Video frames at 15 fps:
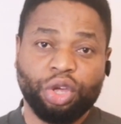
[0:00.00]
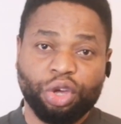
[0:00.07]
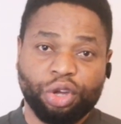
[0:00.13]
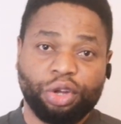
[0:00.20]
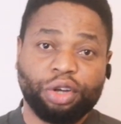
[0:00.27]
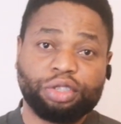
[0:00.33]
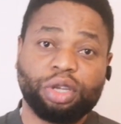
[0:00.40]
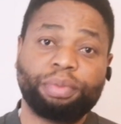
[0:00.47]

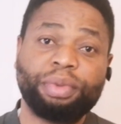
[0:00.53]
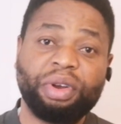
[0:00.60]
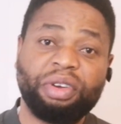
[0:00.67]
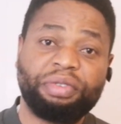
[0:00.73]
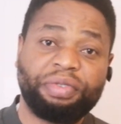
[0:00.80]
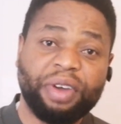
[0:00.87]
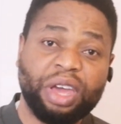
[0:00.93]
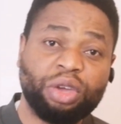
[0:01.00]
Your doctor may
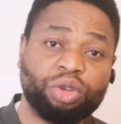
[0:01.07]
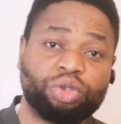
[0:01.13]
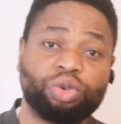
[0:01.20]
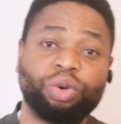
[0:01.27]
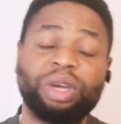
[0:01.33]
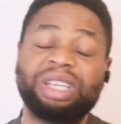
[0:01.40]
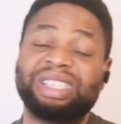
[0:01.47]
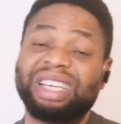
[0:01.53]
refer you
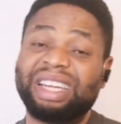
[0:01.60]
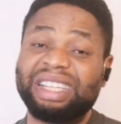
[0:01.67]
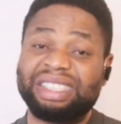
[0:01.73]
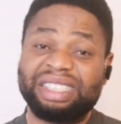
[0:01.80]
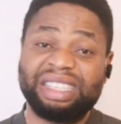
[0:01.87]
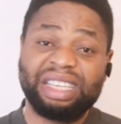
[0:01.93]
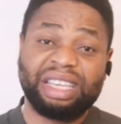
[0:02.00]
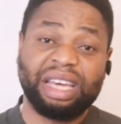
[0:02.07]
to a
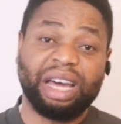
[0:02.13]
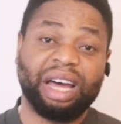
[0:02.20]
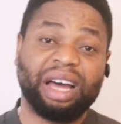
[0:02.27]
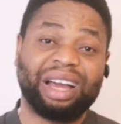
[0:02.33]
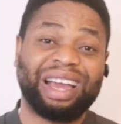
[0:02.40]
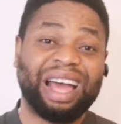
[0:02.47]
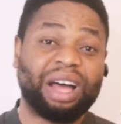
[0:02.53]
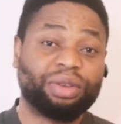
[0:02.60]
genetic
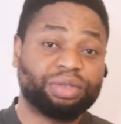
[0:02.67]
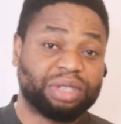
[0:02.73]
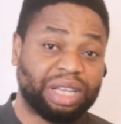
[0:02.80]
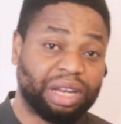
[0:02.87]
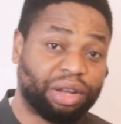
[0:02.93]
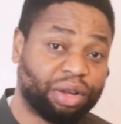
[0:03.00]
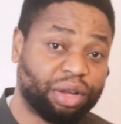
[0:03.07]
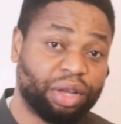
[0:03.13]

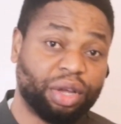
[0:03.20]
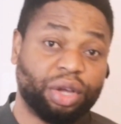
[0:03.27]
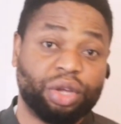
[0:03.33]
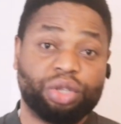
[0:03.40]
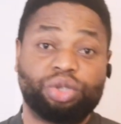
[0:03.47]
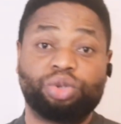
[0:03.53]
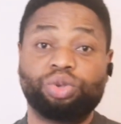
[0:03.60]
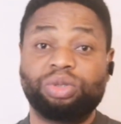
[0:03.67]
counselor
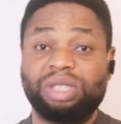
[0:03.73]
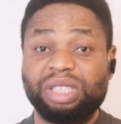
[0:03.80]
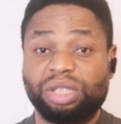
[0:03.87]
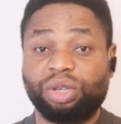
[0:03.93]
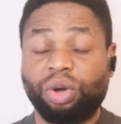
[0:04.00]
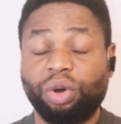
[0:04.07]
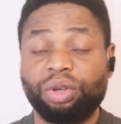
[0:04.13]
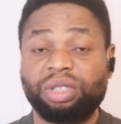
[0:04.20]
to
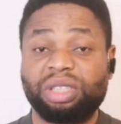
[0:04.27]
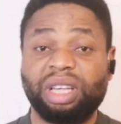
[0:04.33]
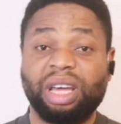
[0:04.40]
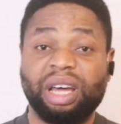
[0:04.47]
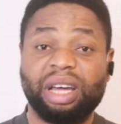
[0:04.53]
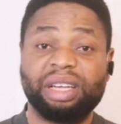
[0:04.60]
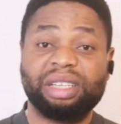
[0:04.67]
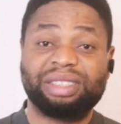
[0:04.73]
discuss
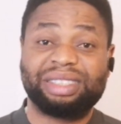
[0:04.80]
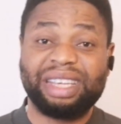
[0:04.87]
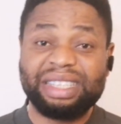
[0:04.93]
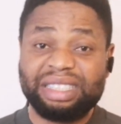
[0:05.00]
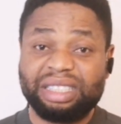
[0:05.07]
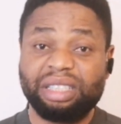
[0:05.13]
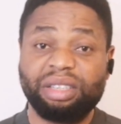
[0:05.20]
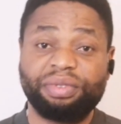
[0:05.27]
the
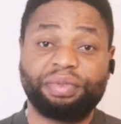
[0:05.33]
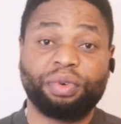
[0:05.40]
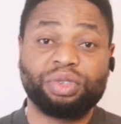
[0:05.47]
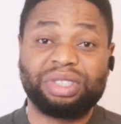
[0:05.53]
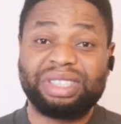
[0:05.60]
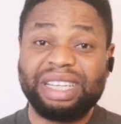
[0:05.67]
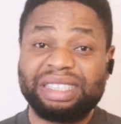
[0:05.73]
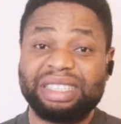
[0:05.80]
testing for
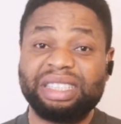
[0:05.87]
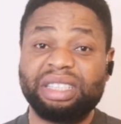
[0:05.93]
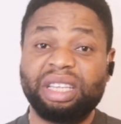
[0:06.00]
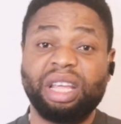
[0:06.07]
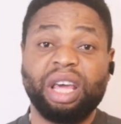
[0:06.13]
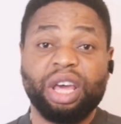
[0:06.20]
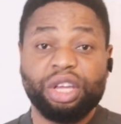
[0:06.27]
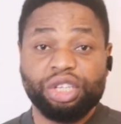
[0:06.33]

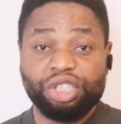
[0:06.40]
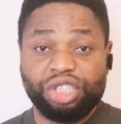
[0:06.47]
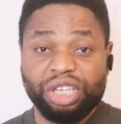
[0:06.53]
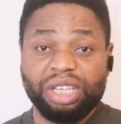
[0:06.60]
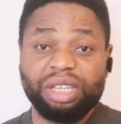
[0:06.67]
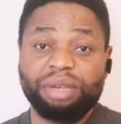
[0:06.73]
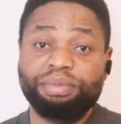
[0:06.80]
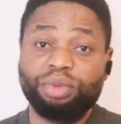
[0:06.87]
certain
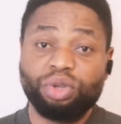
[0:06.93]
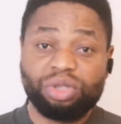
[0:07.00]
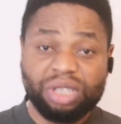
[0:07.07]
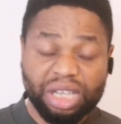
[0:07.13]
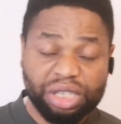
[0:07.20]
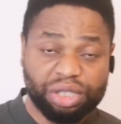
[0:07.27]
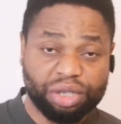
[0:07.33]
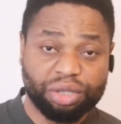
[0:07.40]
gene
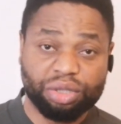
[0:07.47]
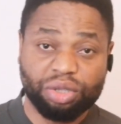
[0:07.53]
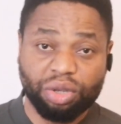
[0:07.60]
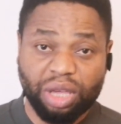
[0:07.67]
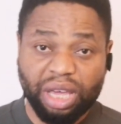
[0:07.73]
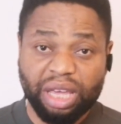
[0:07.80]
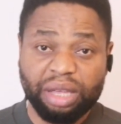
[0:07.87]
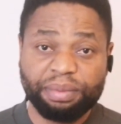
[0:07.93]
mutations,
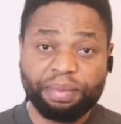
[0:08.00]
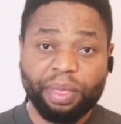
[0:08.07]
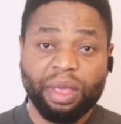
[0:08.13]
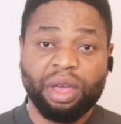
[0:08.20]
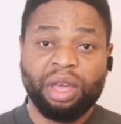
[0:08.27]
okay?